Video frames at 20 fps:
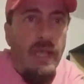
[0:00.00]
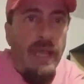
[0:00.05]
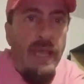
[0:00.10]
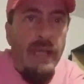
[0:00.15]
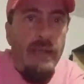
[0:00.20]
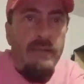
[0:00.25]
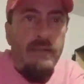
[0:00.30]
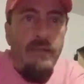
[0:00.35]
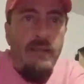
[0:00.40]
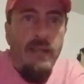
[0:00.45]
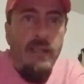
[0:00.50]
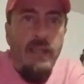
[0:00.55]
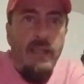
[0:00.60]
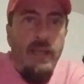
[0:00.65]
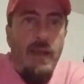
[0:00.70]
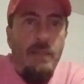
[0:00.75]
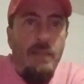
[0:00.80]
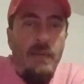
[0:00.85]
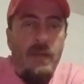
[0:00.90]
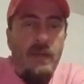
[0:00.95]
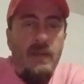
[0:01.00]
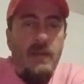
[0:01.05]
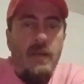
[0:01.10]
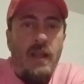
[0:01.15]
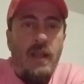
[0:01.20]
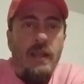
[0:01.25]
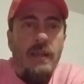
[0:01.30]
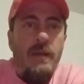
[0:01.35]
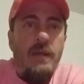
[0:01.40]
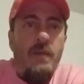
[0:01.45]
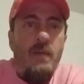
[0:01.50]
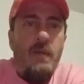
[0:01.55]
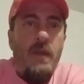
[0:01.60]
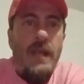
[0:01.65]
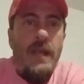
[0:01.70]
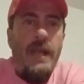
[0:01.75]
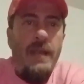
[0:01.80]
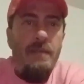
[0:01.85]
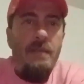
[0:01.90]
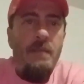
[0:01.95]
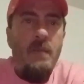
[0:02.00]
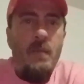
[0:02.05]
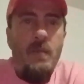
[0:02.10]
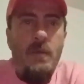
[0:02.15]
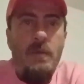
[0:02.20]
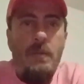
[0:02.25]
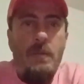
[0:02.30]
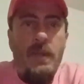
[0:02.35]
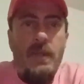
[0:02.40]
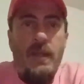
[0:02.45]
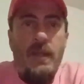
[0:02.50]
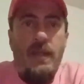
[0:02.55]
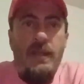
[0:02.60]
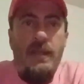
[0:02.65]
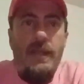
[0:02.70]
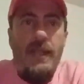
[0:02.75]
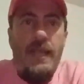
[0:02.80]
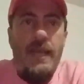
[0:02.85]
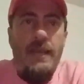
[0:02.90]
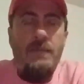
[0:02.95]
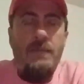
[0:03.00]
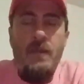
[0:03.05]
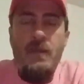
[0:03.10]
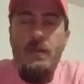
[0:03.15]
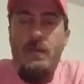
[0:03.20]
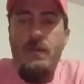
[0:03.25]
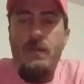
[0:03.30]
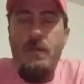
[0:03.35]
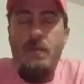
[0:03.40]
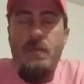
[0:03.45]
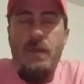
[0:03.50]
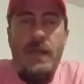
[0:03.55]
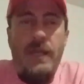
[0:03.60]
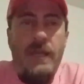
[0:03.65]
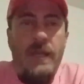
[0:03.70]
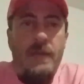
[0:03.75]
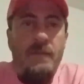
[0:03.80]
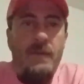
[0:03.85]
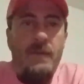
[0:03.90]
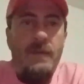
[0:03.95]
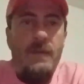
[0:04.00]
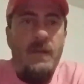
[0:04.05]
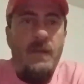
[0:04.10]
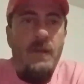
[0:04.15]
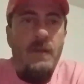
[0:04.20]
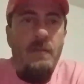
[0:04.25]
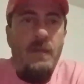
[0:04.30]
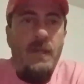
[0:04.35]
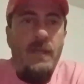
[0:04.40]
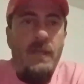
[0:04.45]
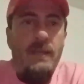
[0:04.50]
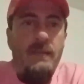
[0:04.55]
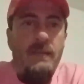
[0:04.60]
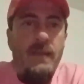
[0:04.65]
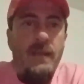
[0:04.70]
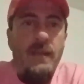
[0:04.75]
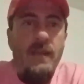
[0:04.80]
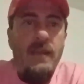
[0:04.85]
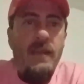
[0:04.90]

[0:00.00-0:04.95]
Actually, I'm going to call it a wrap. We've been on live YouTube right now for 30 minutes.